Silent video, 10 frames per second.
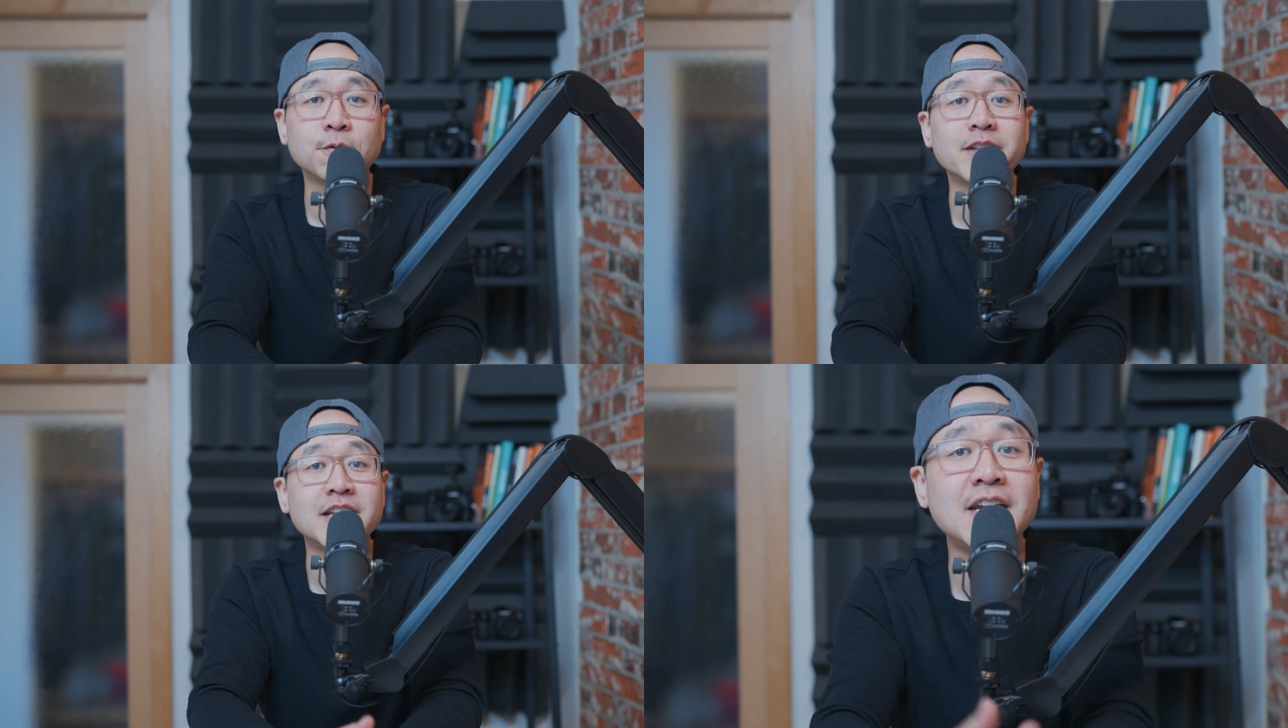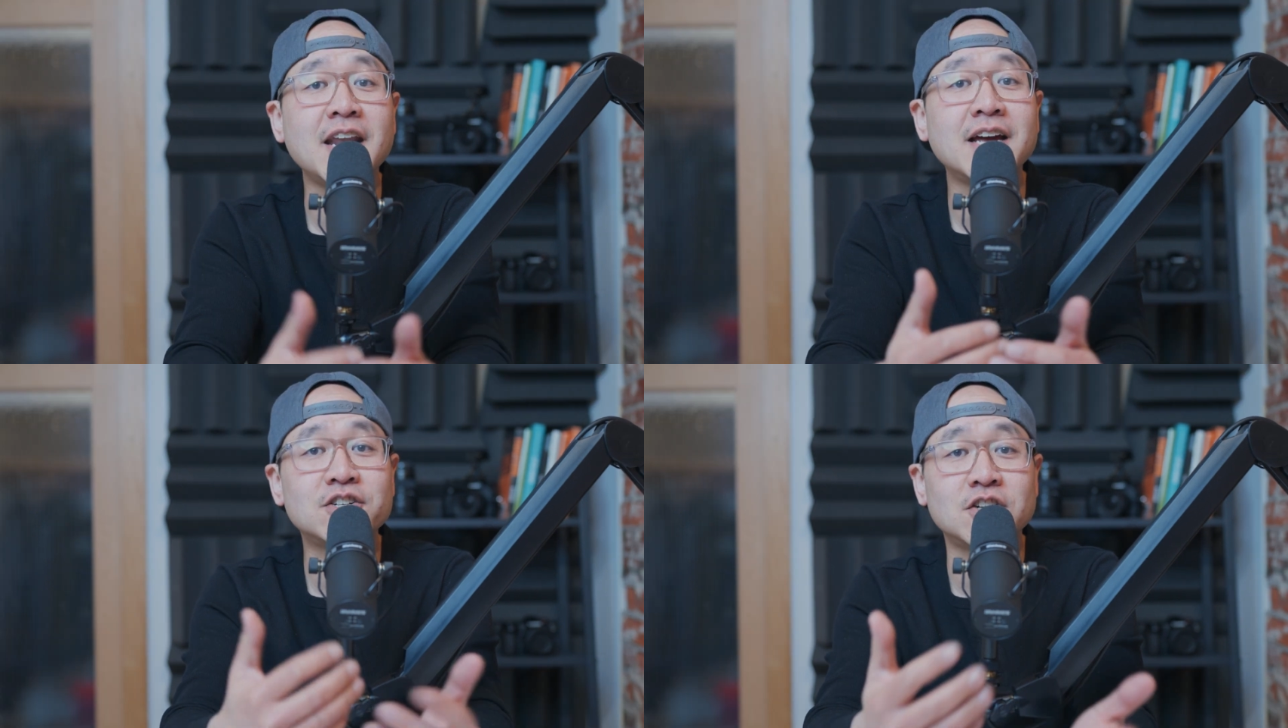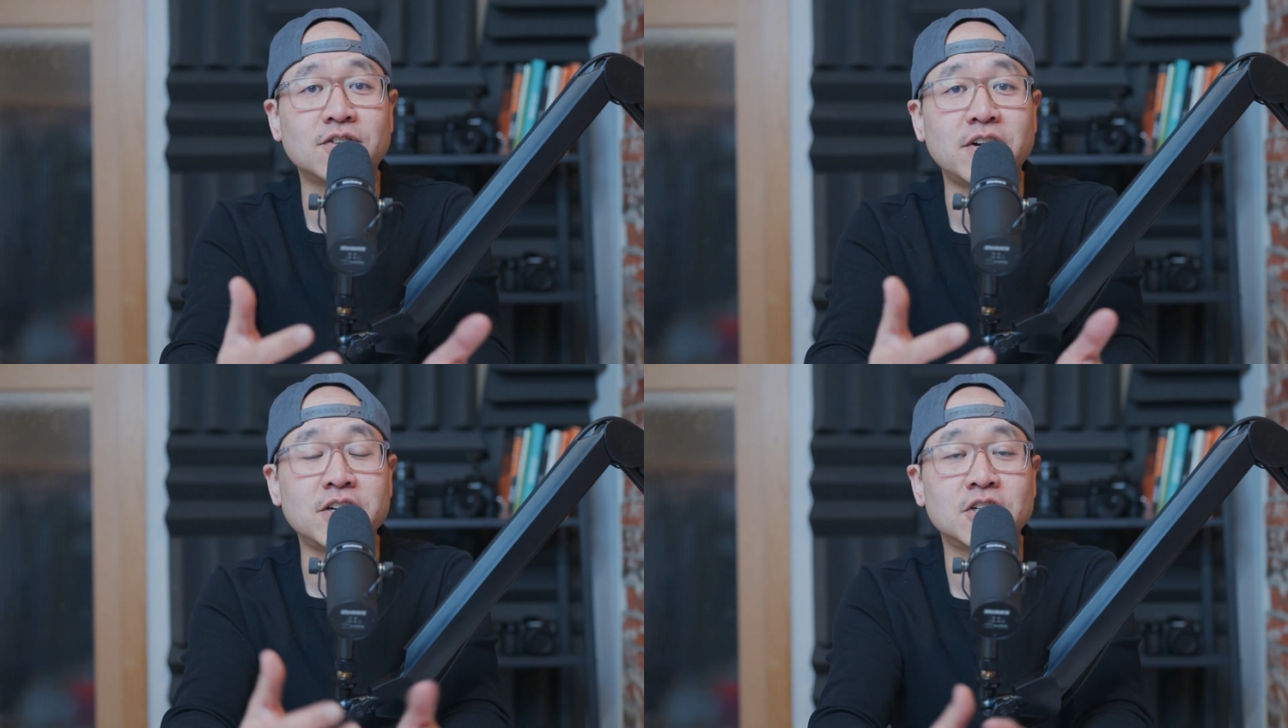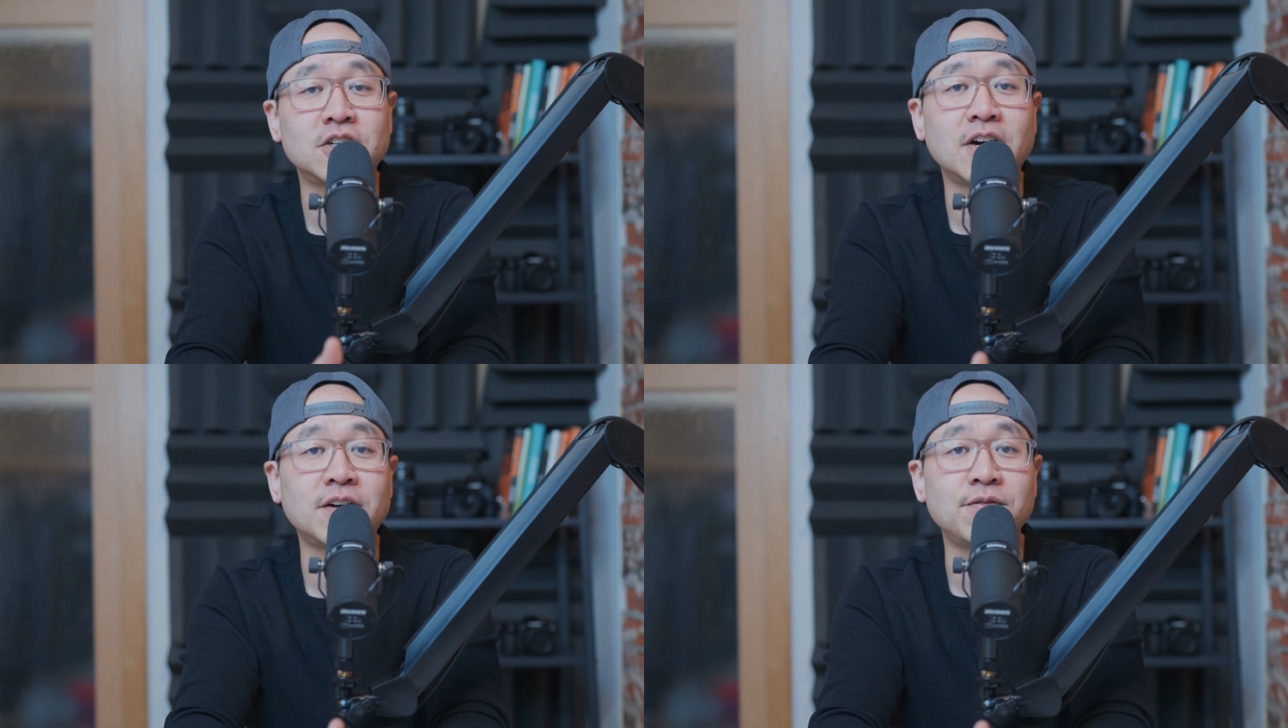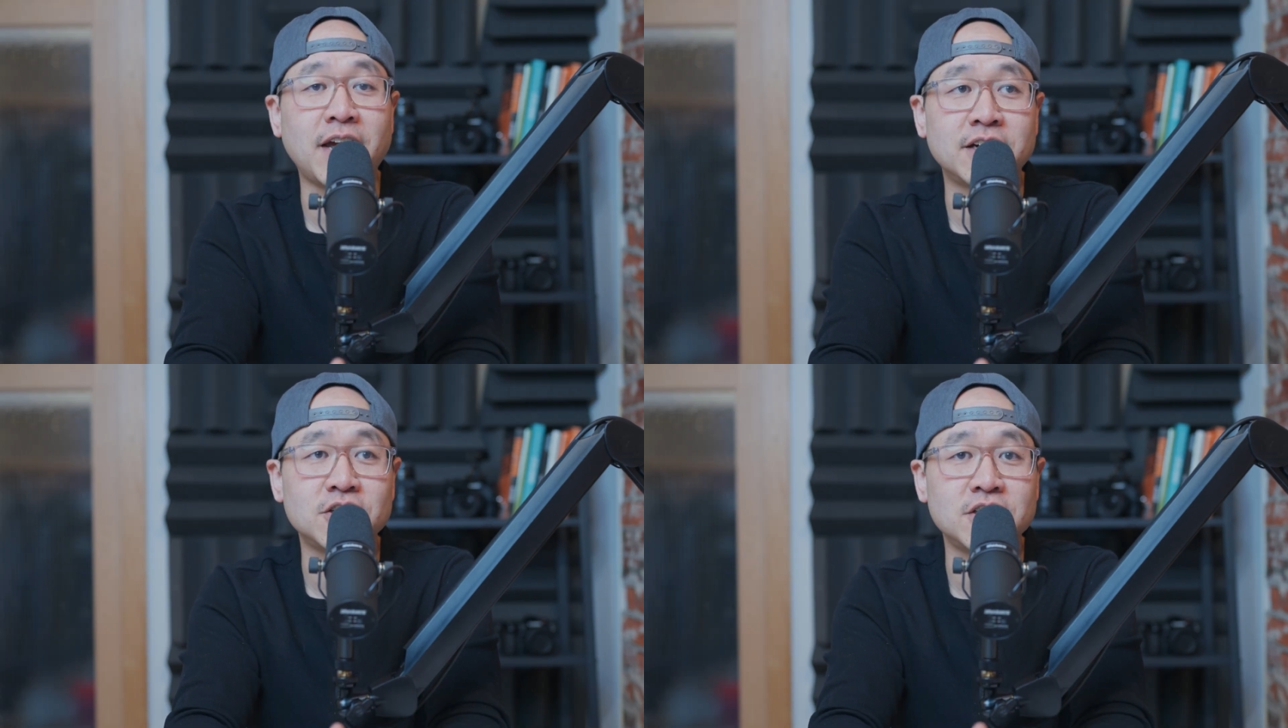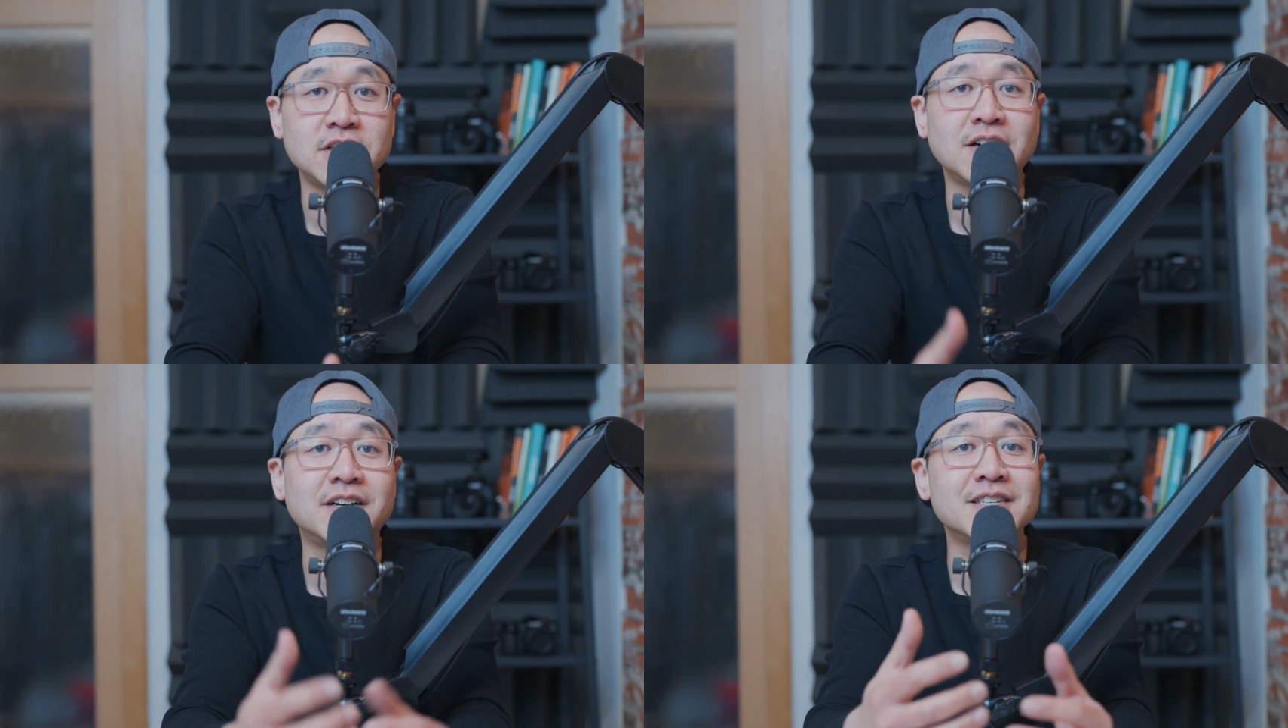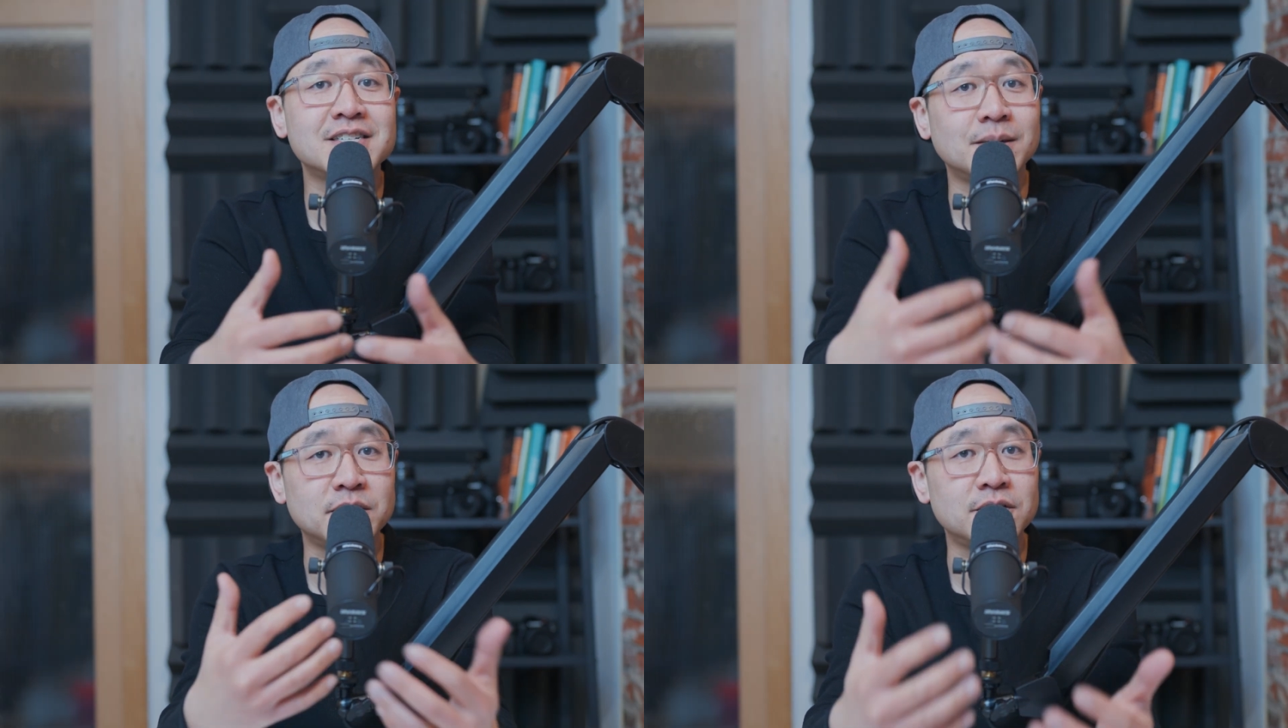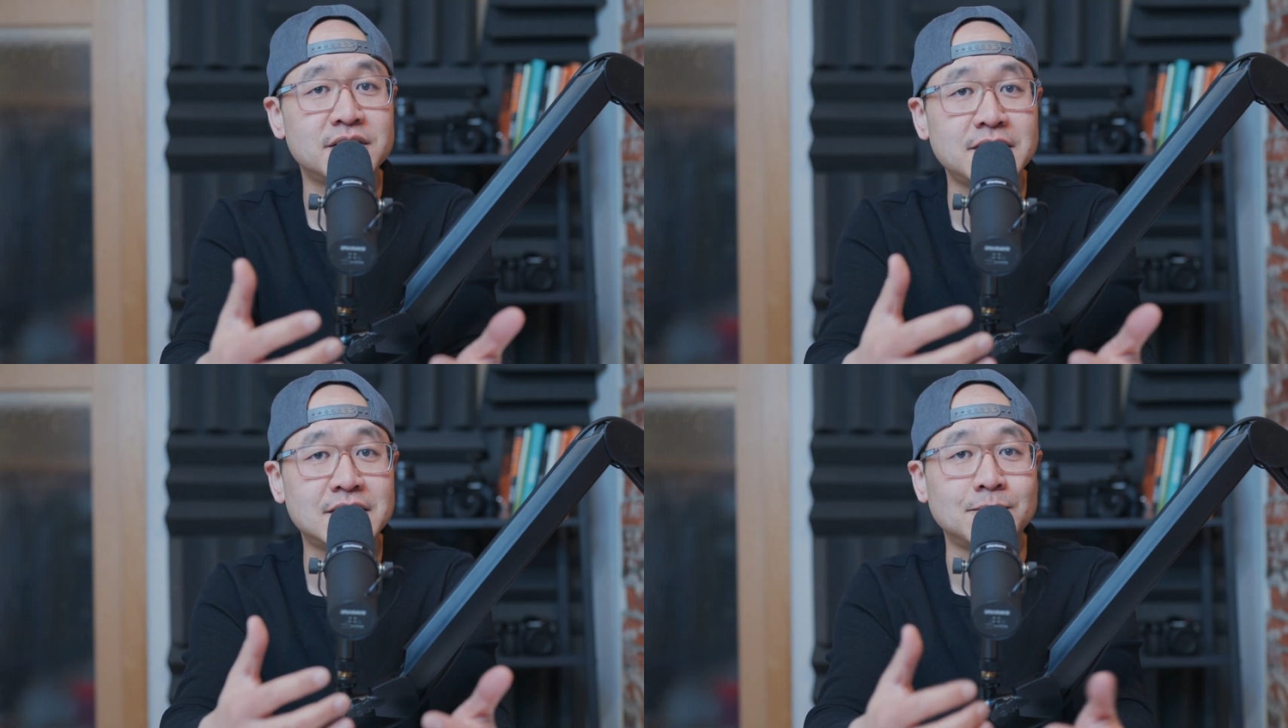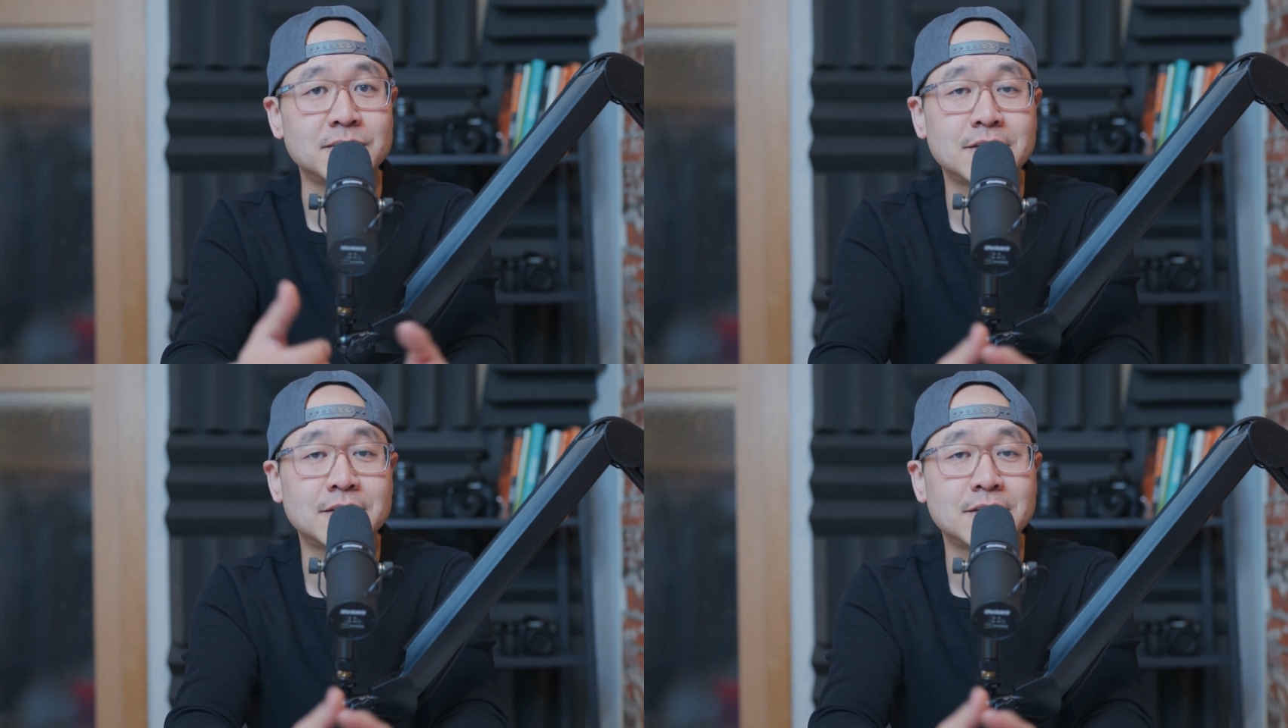for the net generation of energy on some of their systems.